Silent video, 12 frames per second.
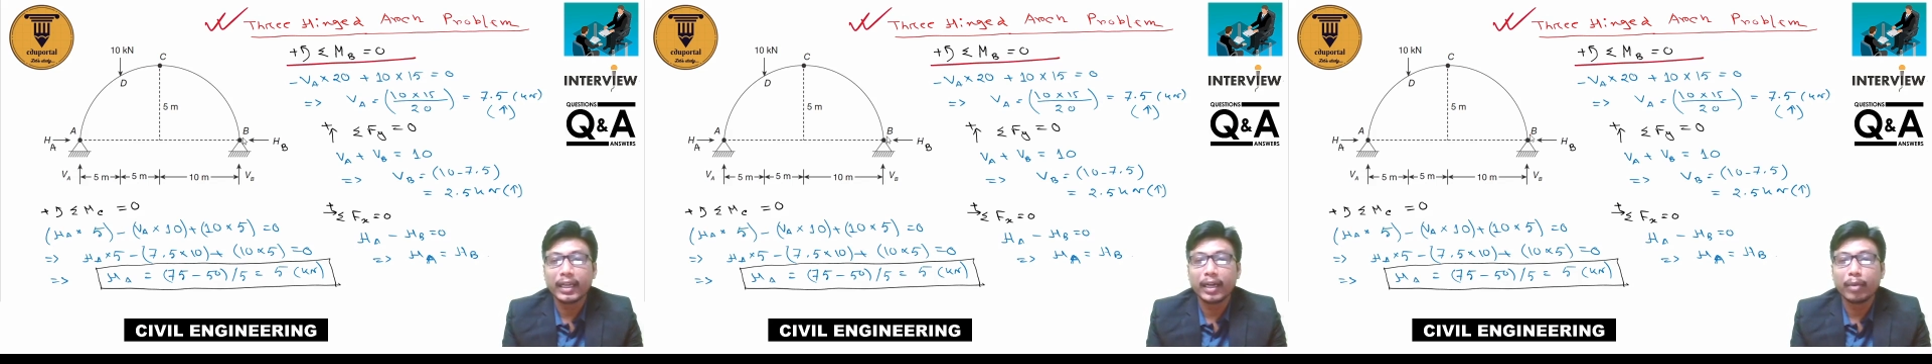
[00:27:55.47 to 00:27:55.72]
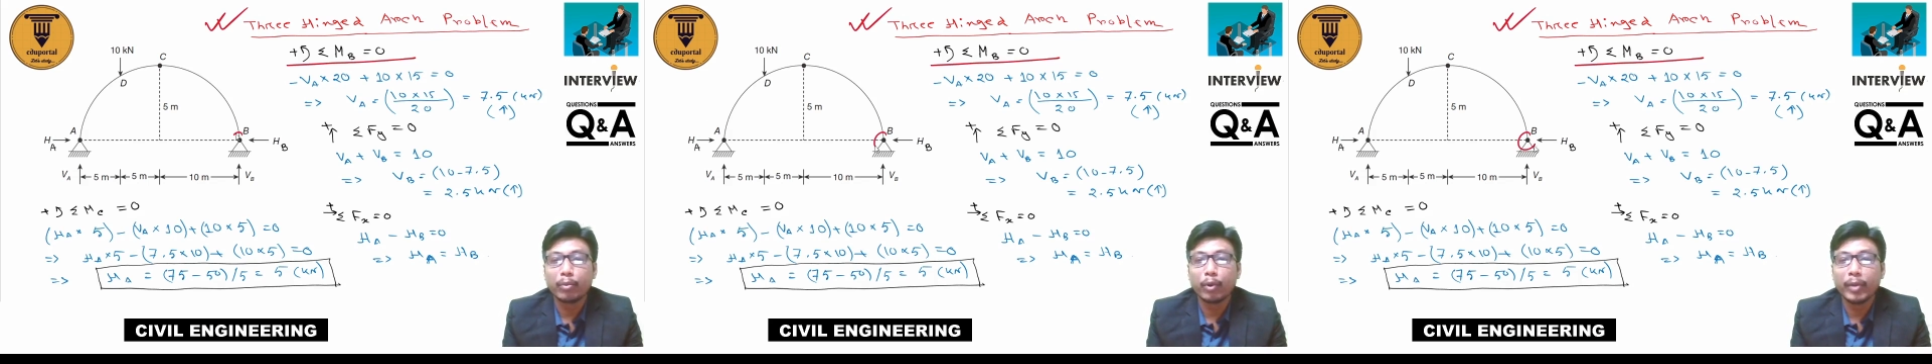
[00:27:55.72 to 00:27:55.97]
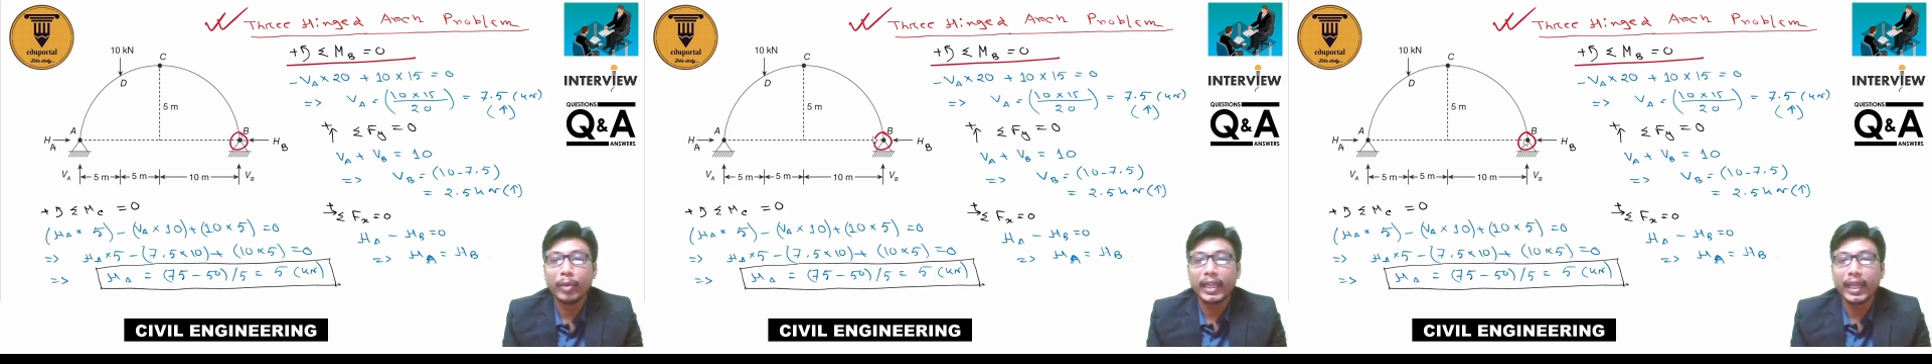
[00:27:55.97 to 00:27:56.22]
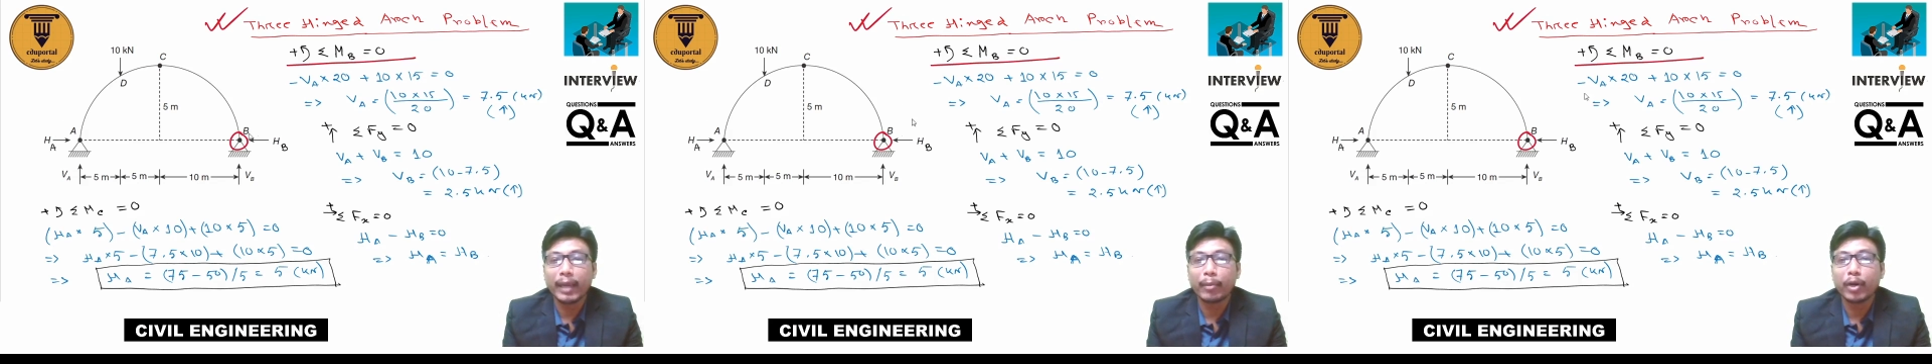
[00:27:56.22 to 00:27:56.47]
a moment
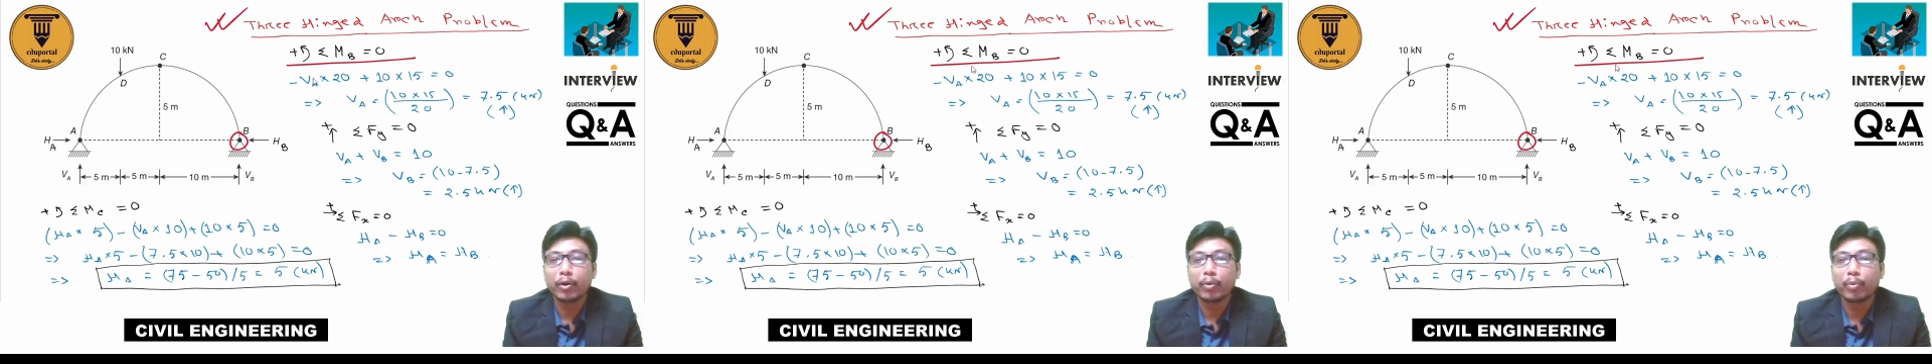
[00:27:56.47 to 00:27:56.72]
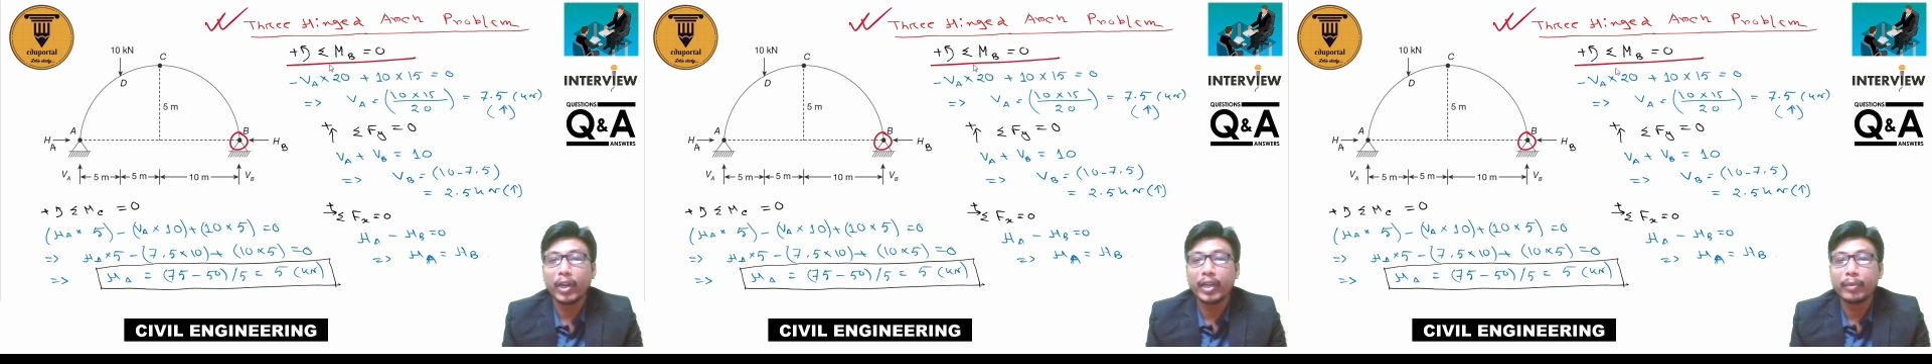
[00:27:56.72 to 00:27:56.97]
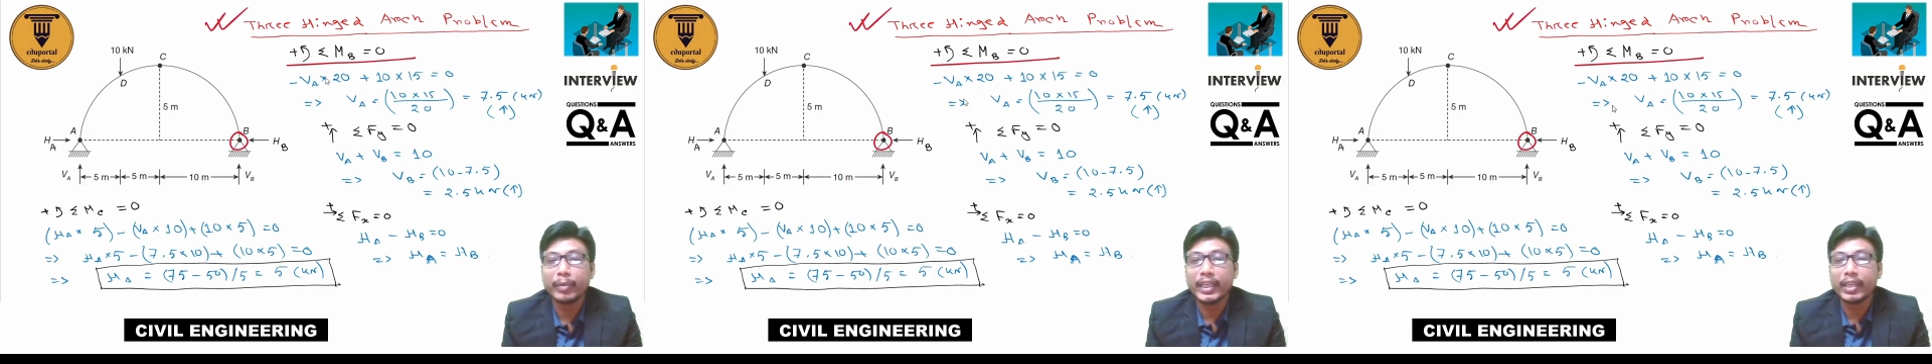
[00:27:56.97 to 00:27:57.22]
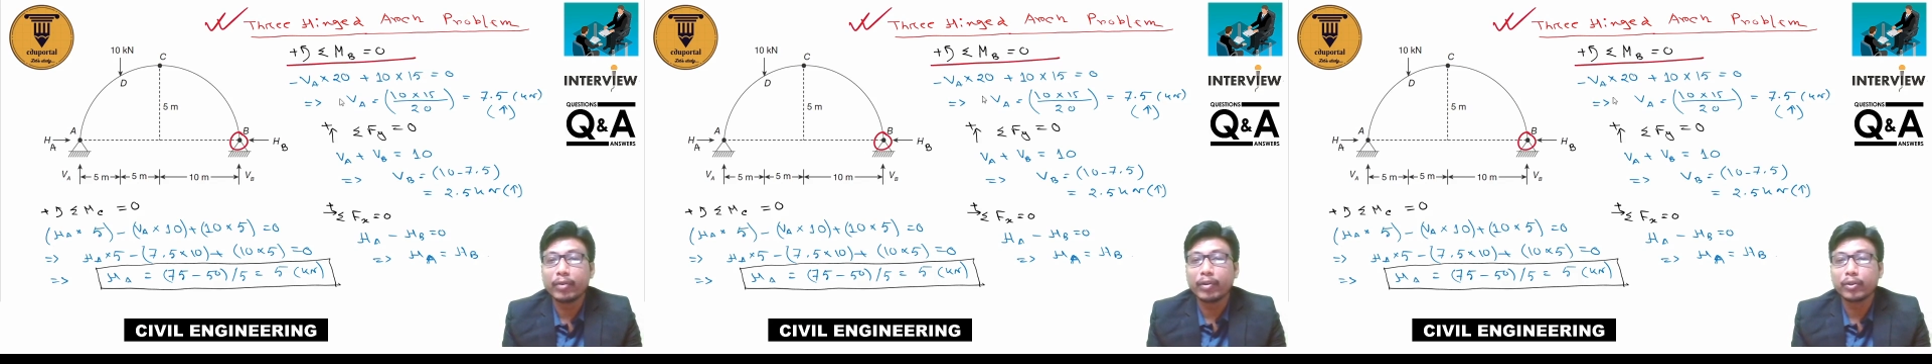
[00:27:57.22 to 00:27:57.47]
about point B
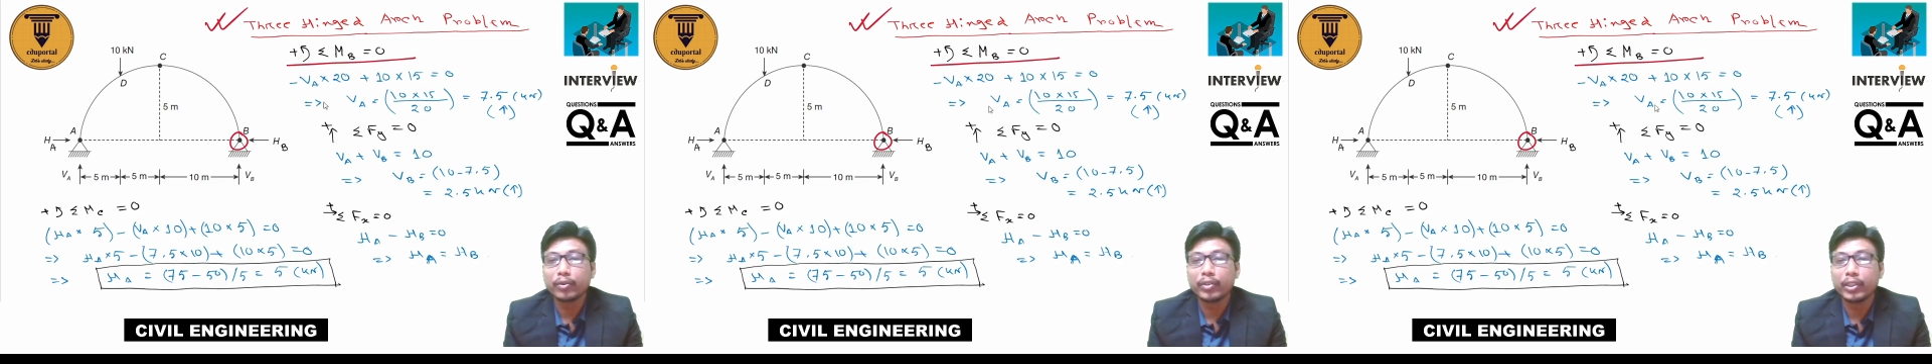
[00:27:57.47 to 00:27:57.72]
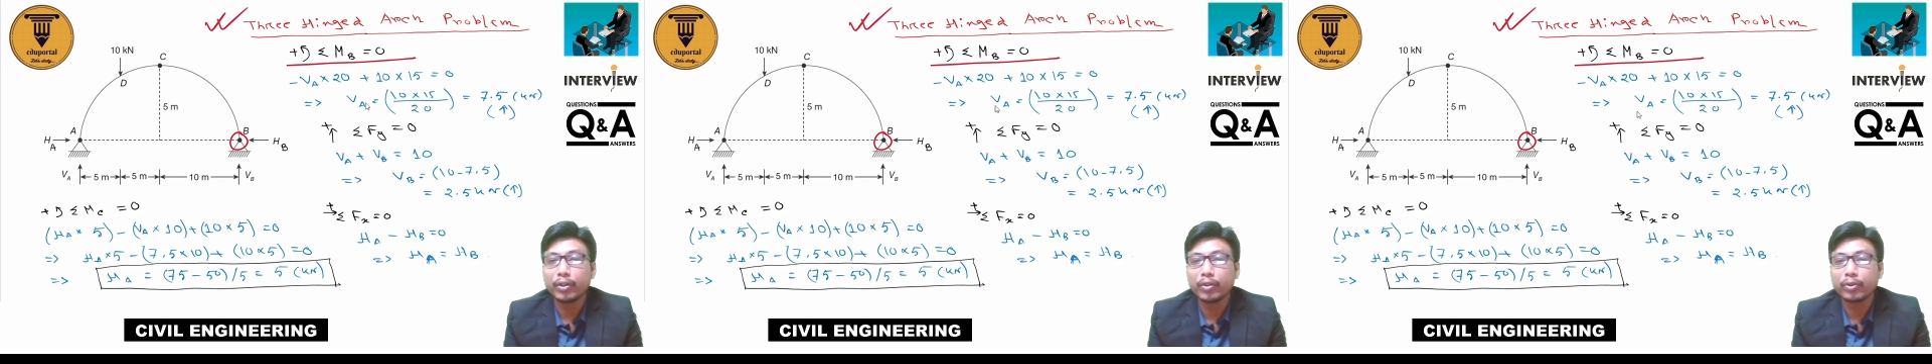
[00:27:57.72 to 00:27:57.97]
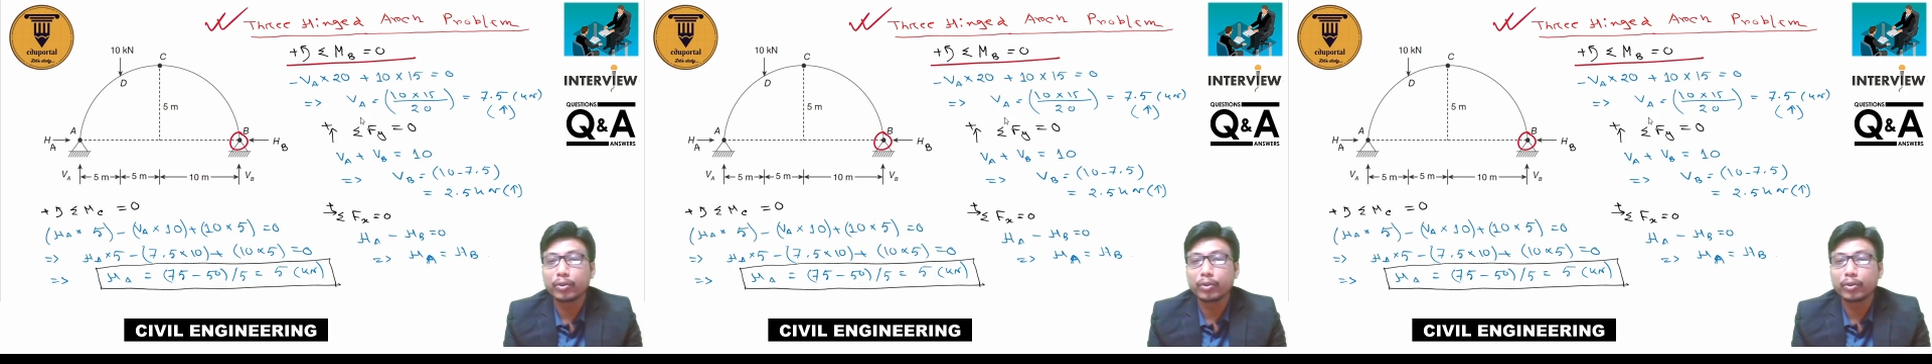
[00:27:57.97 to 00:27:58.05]
equal to 0.